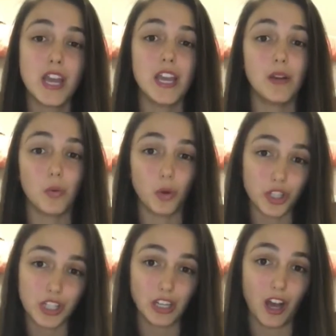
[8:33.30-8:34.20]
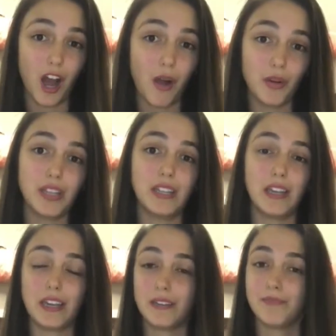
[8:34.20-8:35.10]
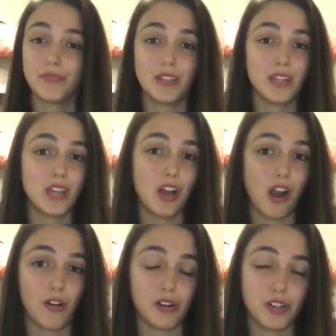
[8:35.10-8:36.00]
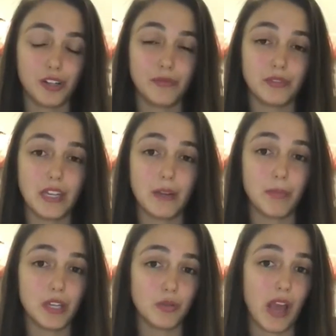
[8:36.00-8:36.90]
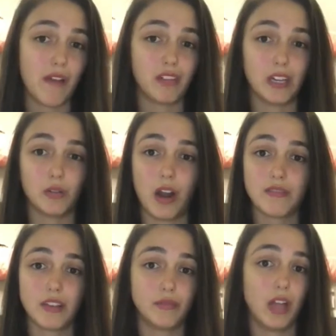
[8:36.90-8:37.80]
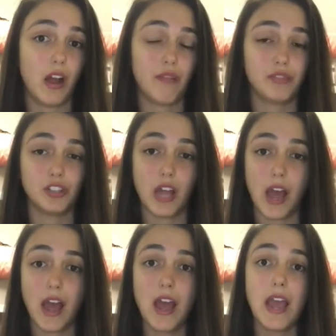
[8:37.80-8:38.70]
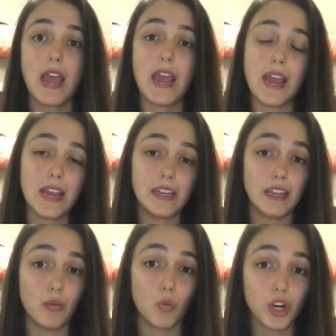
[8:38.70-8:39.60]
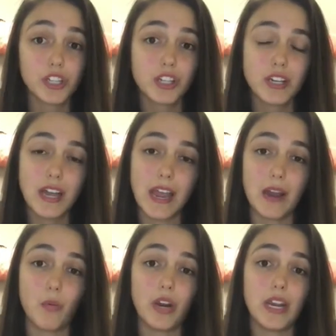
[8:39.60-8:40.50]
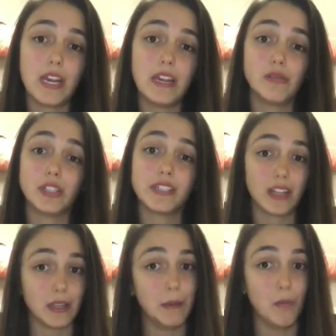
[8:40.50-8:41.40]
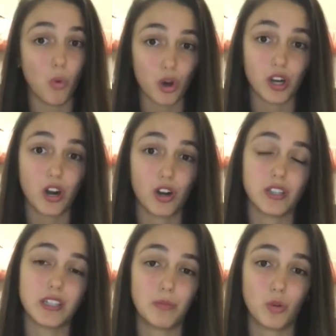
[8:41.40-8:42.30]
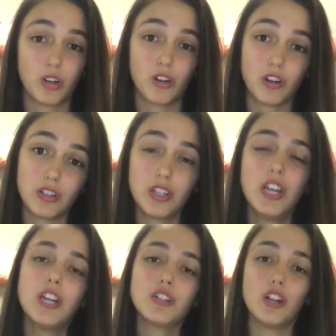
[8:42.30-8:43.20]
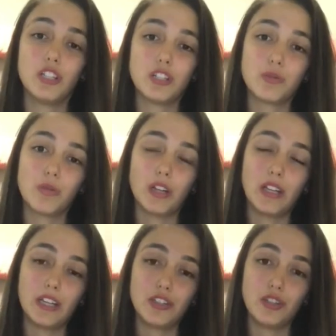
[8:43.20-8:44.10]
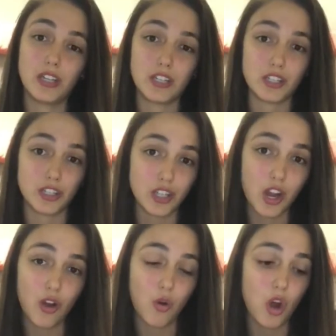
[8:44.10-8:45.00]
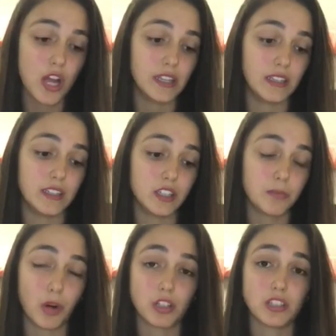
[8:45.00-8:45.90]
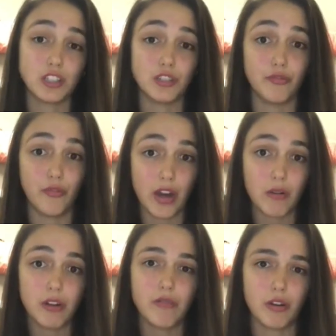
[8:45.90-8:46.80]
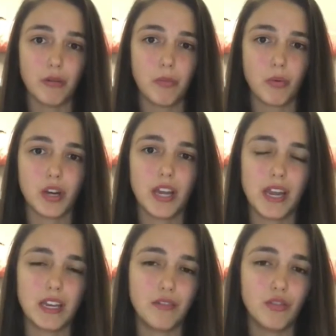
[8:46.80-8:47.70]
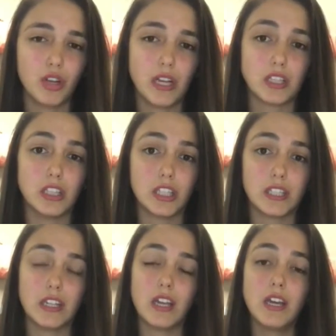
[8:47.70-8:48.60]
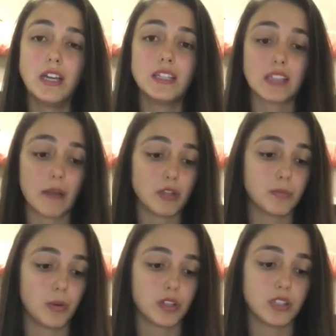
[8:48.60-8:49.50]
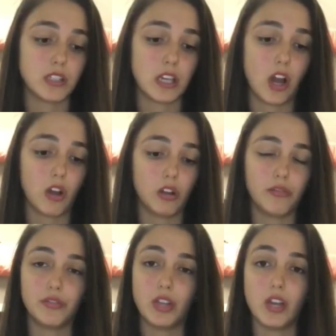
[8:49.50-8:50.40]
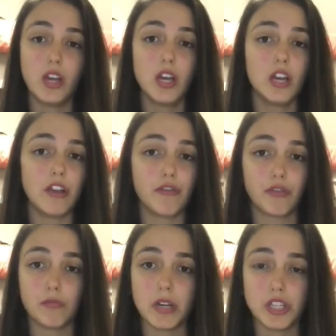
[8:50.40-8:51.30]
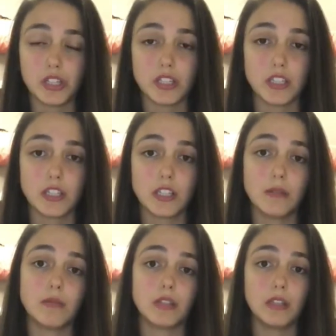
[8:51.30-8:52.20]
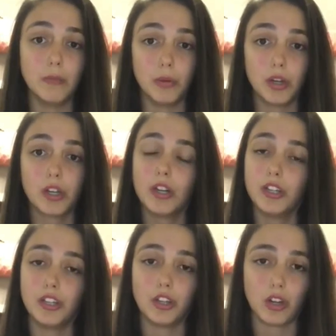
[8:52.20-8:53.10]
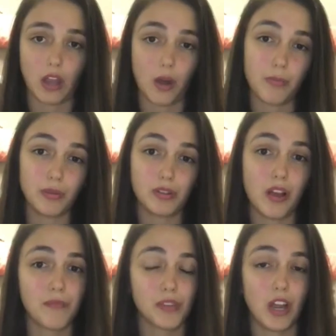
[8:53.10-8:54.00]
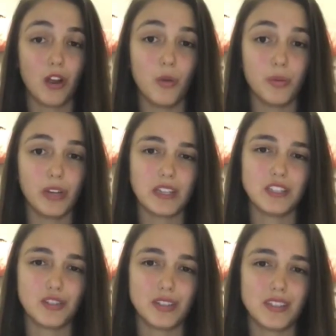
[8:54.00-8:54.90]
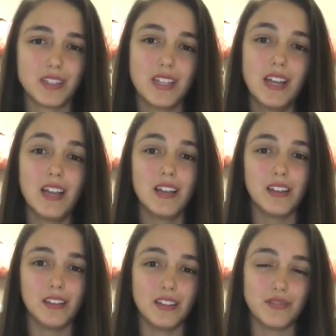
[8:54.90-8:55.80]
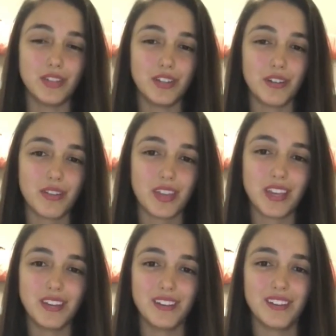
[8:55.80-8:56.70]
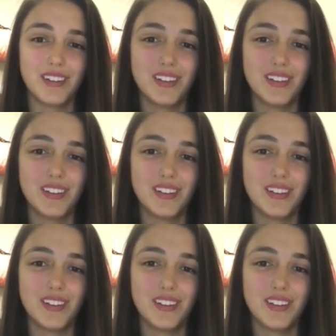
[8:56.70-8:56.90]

It worked a lot. We did like our database, we have like graphs up after that, and it worked, and we were selling more cars and more cars. So I just want to let you guys know that this process is very, very important. And if you guys look at the Simon's process and all of the information systems in the book, they're going to help you a lot. I hope you guys enjoyed this video. Thank you.